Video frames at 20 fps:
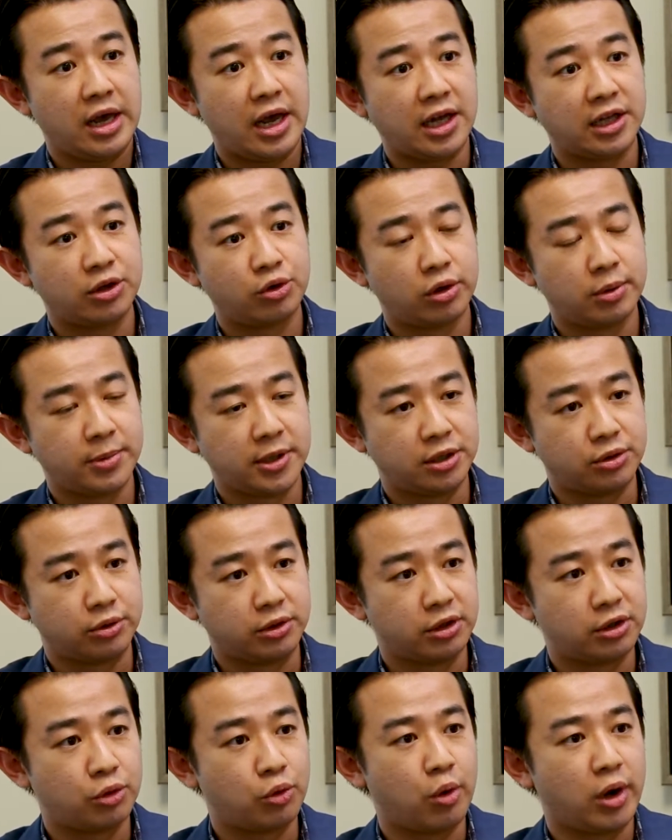anywhere
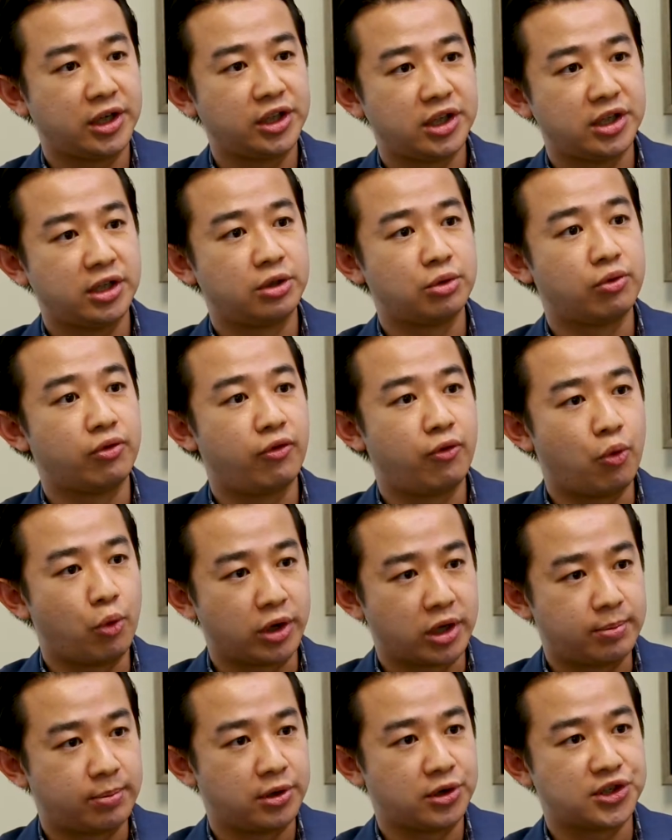between 20 to
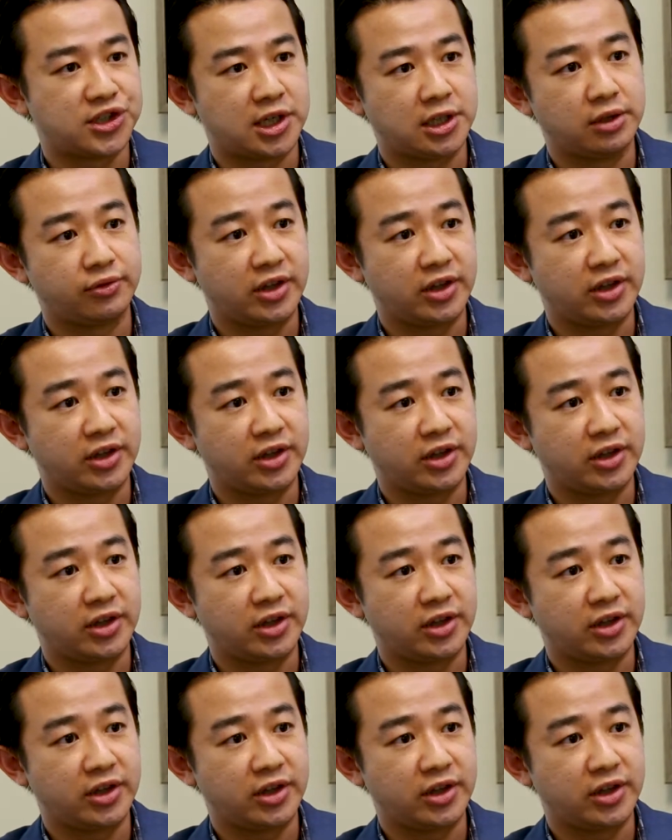40%